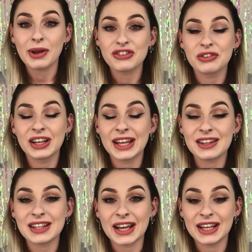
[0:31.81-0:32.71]
I'm actually really
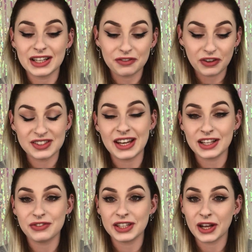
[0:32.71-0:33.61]
excited for
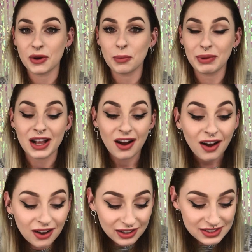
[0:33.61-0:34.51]
today's video
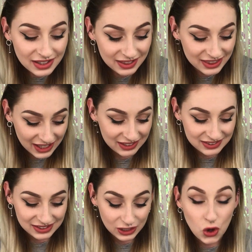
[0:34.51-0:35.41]
because
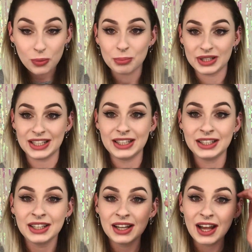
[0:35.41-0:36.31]
this company